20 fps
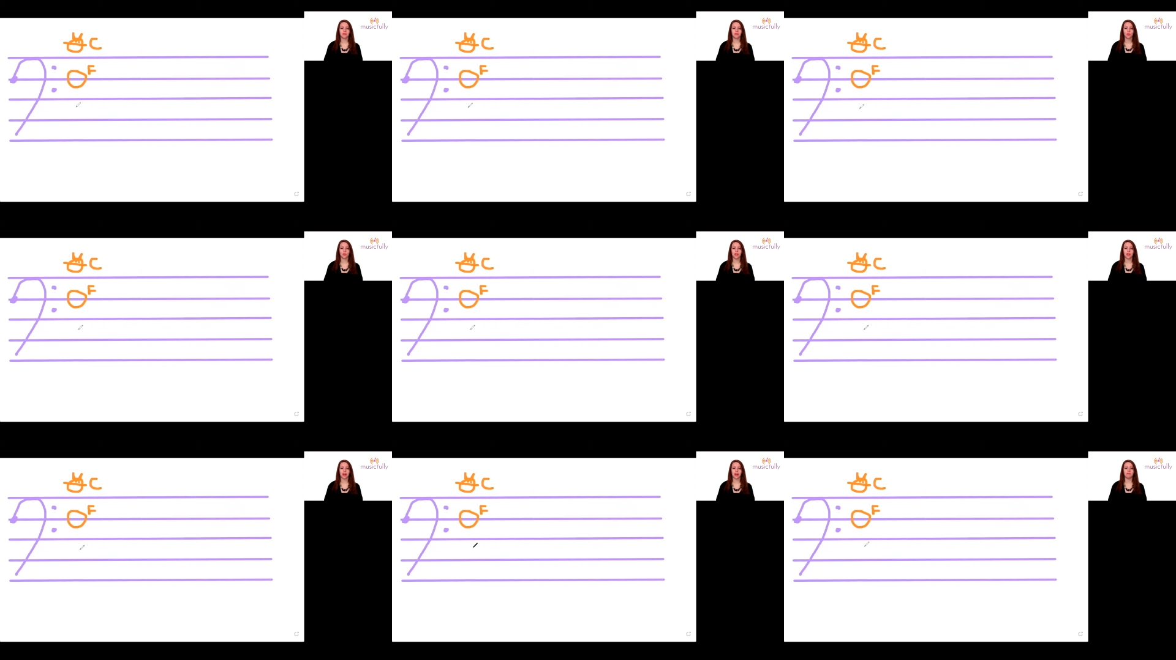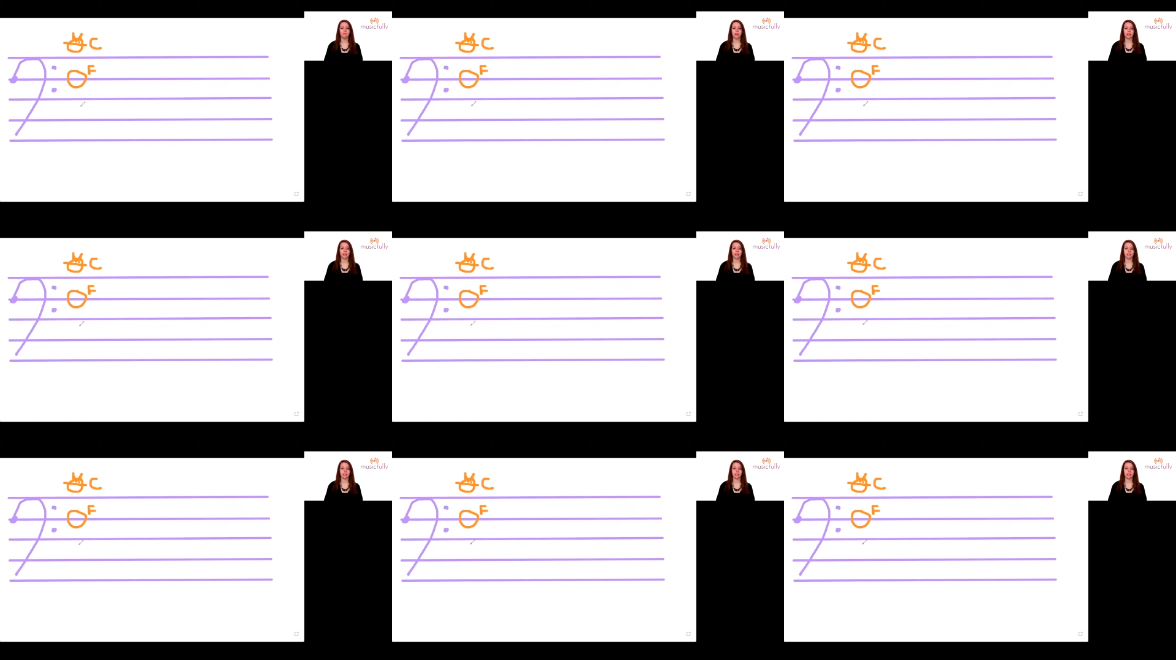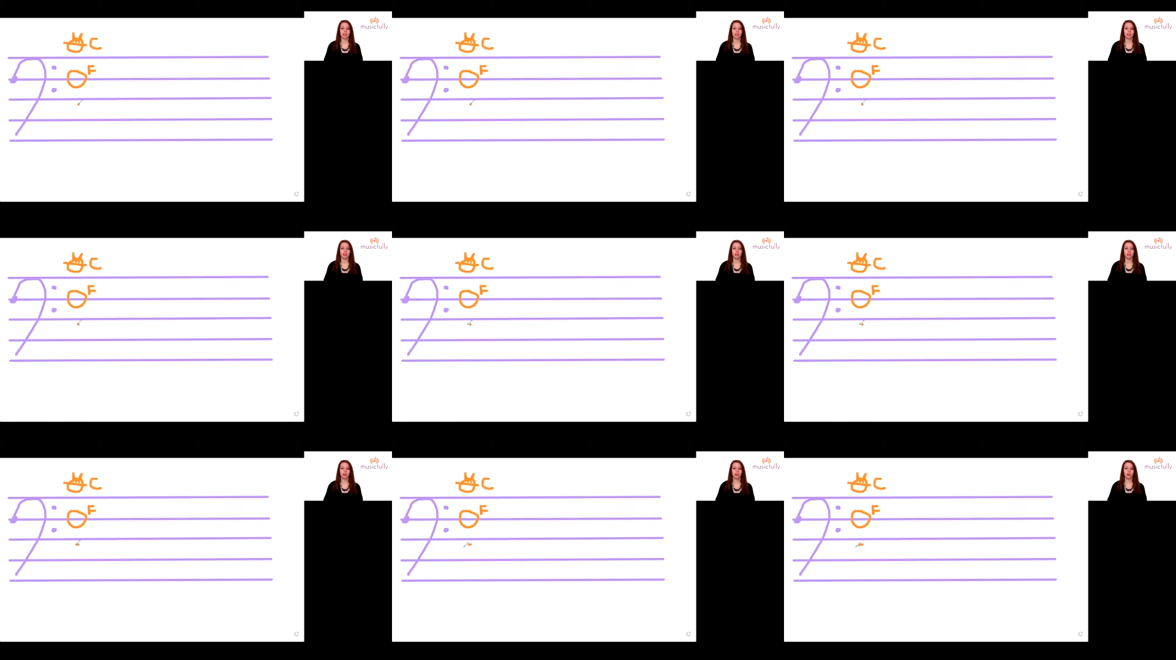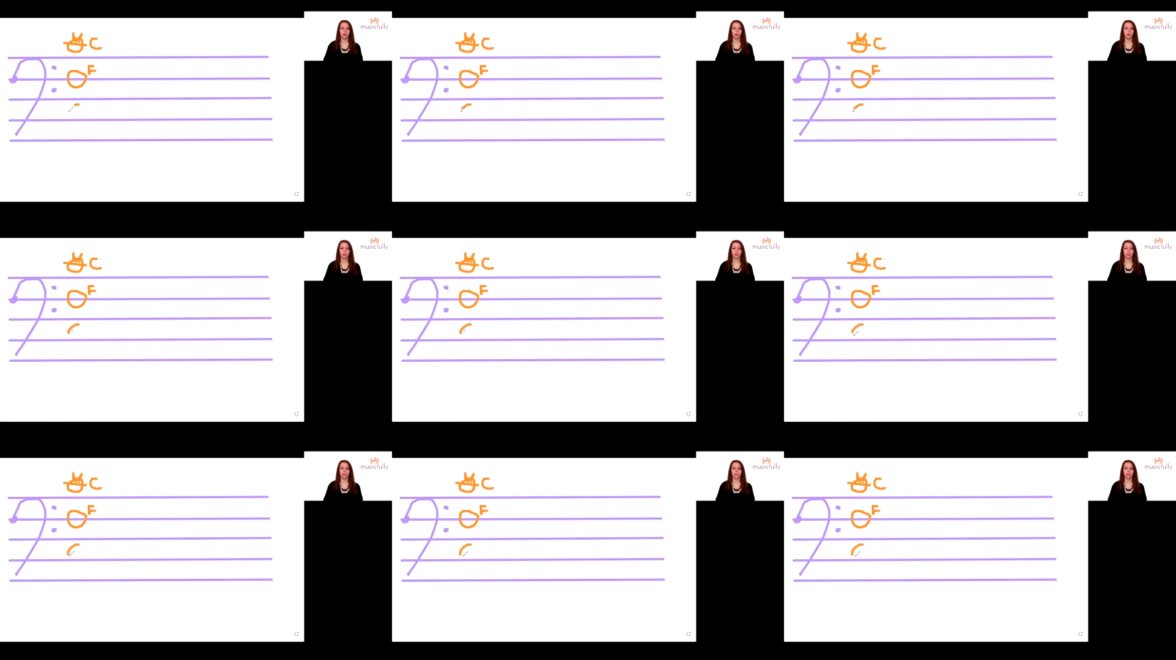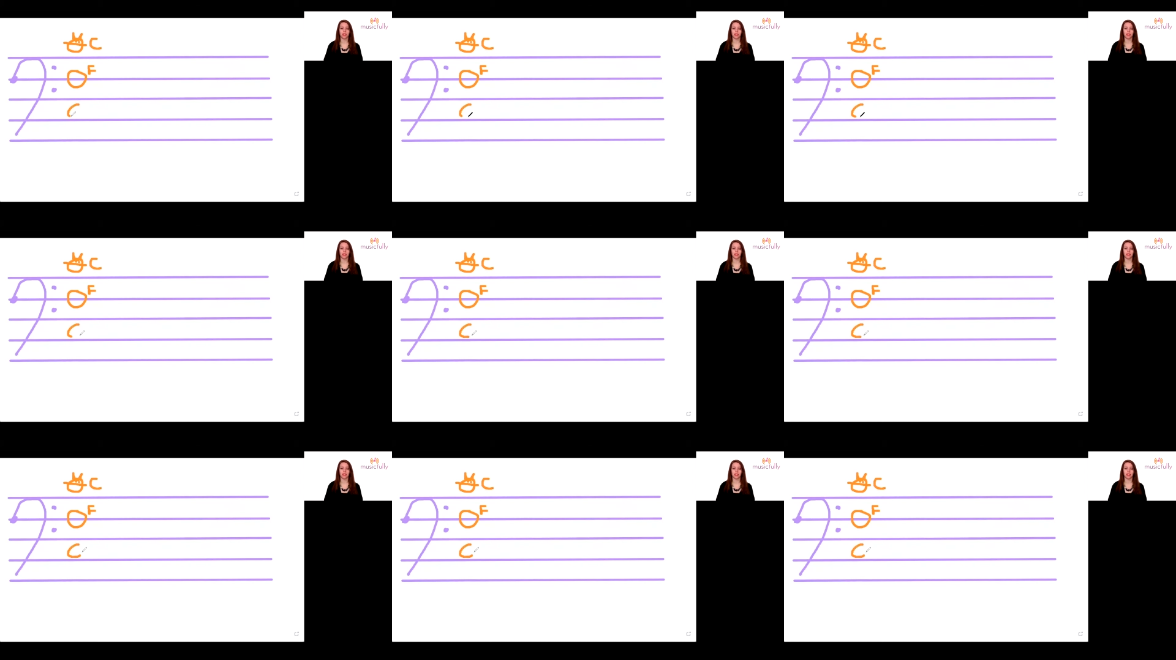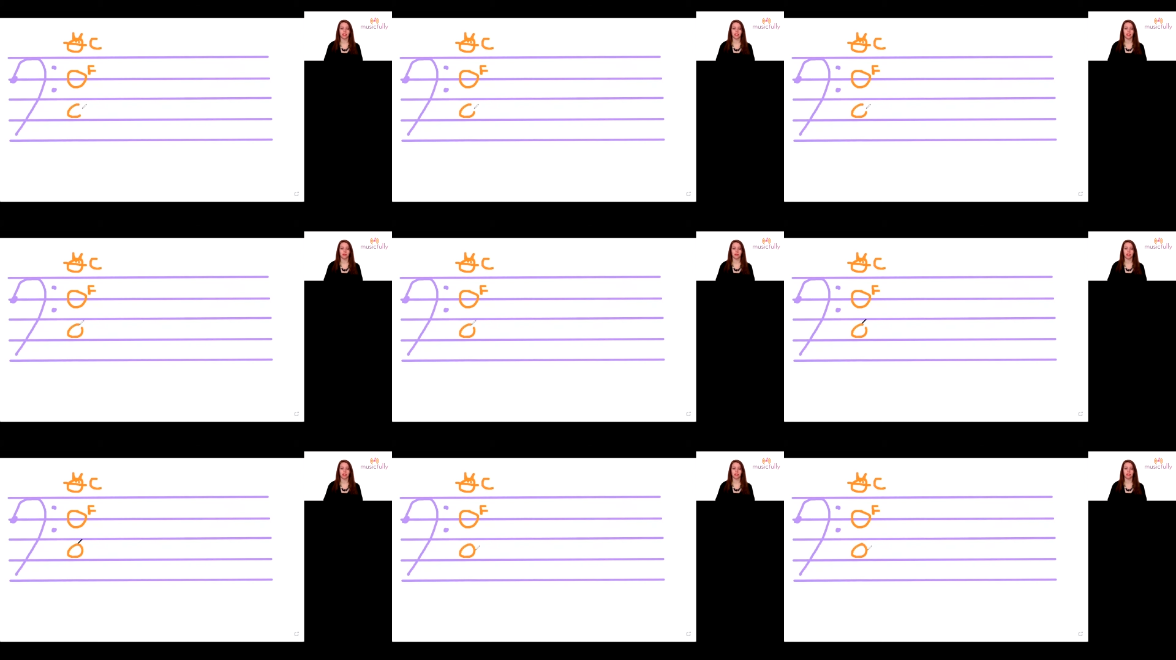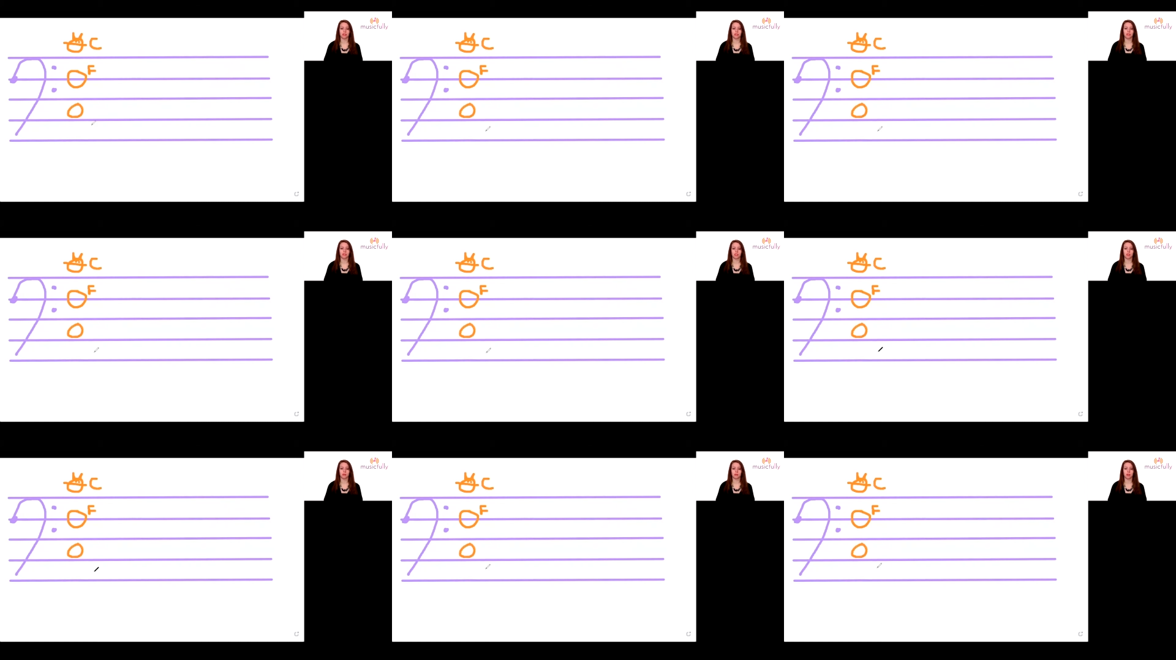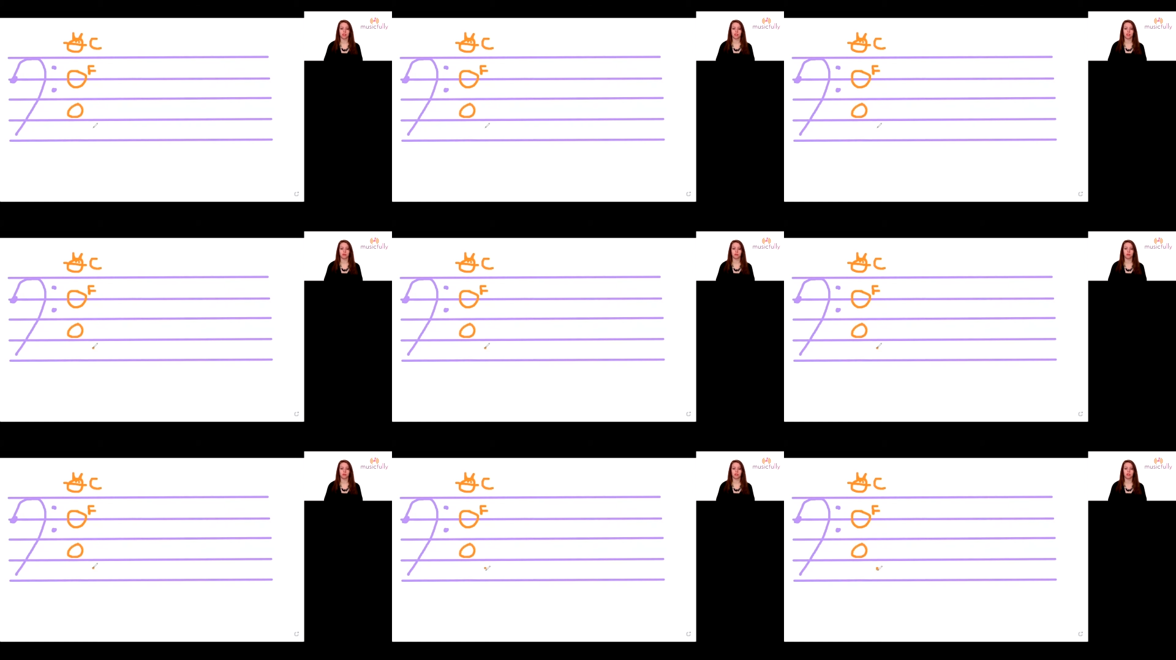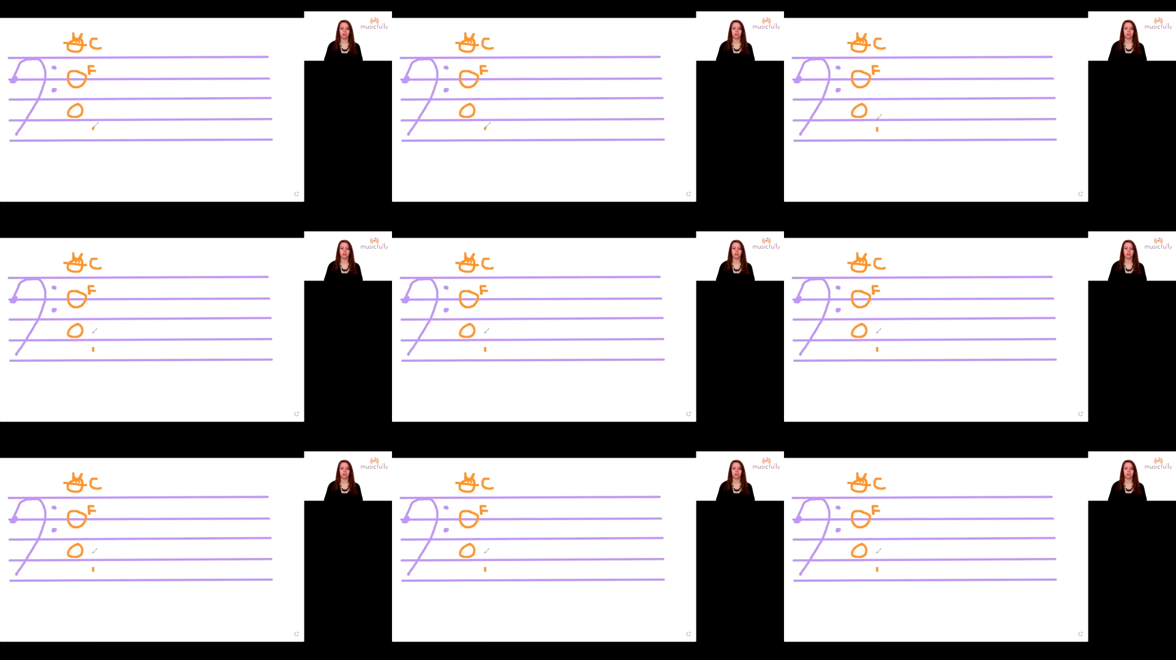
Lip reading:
Nobody's mouth can be seen.